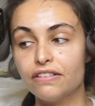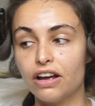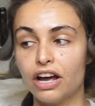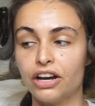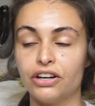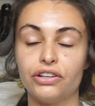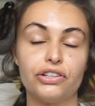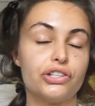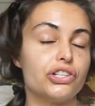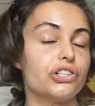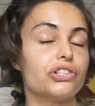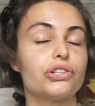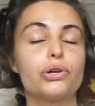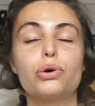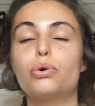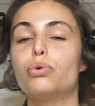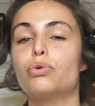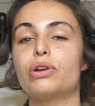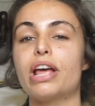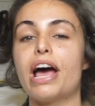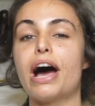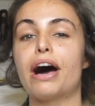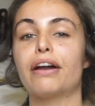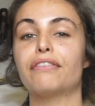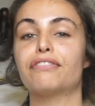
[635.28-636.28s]
and just cool
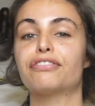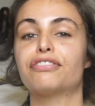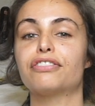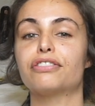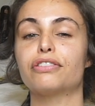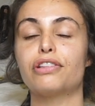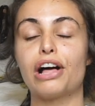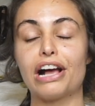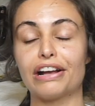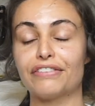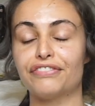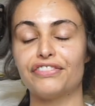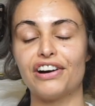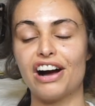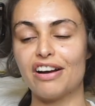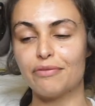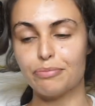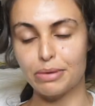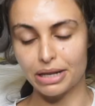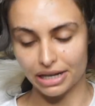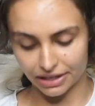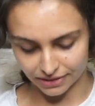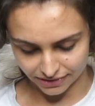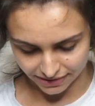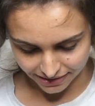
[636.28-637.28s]
down for like five
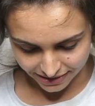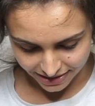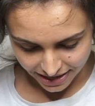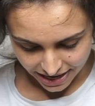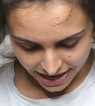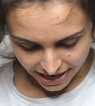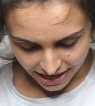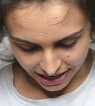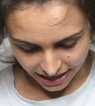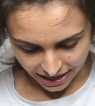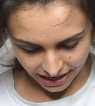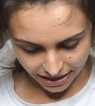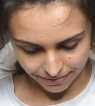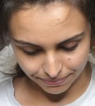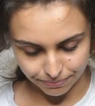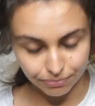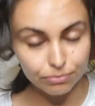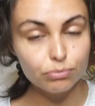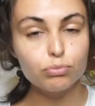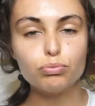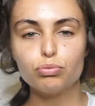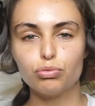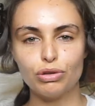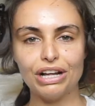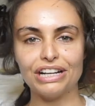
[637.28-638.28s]
minutes.
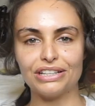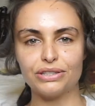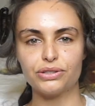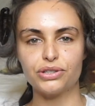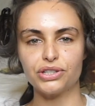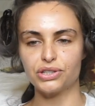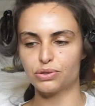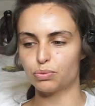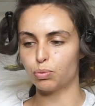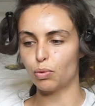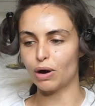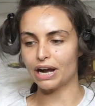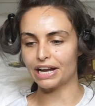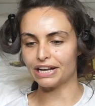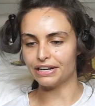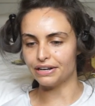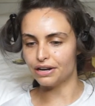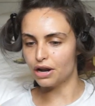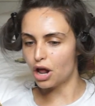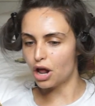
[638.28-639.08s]
Let's just wait.